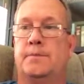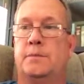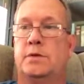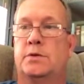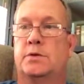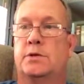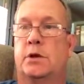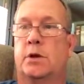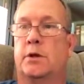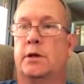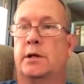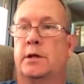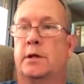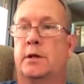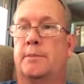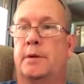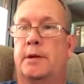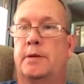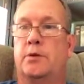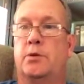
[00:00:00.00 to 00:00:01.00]
starting
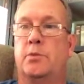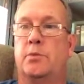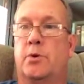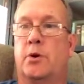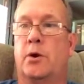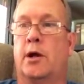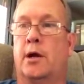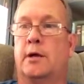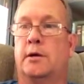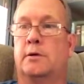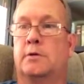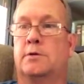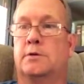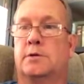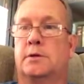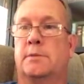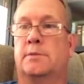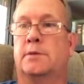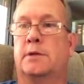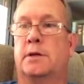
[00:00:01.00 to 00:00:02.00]
up a new product or
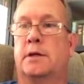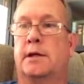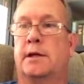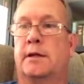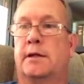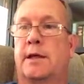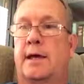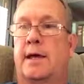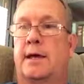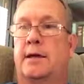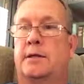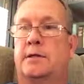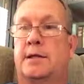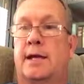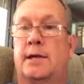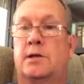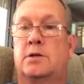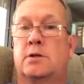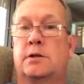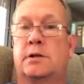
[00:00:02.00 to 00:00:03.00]
something like that is
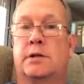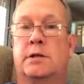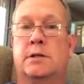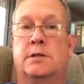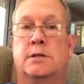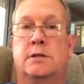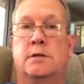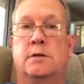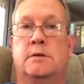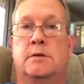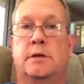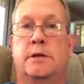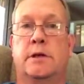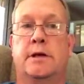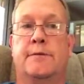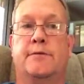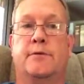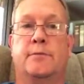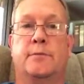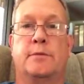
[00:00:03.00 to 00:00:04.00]
actually easier than
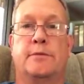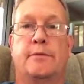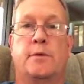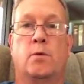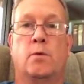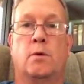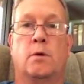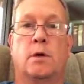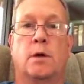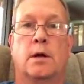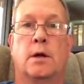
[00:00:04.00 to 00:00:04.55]
ever before,